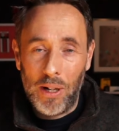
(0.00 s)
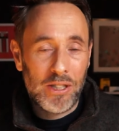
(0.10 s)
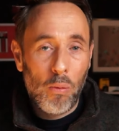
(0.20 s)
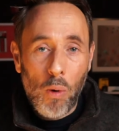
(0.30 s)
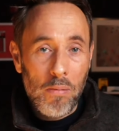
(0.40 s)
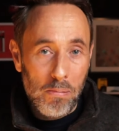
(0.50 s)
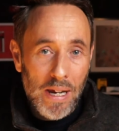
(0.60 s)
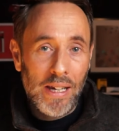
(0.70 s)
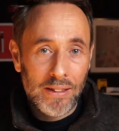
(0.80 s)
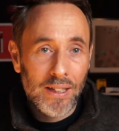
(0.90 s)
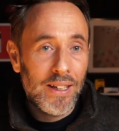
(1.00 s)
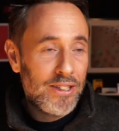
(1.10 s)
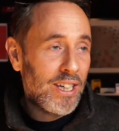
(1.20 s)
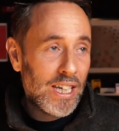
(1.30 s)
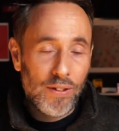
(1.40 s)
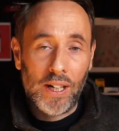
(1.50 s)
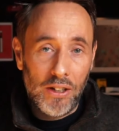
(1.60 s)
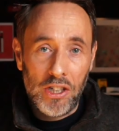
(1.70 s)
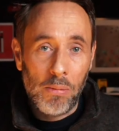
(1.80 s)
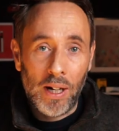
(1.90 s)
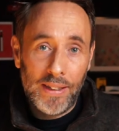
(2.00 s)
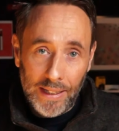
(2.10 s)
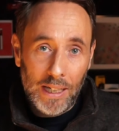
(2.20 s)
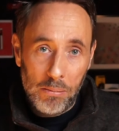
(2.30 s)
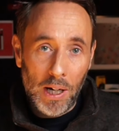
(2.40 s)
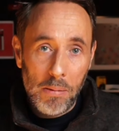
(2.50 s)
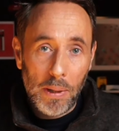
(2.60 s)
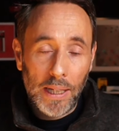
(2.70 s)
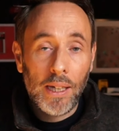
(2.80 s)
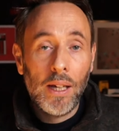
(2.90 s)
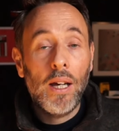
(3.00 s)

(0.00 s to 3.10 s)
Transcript: so it won't be as significant as you might think it might be.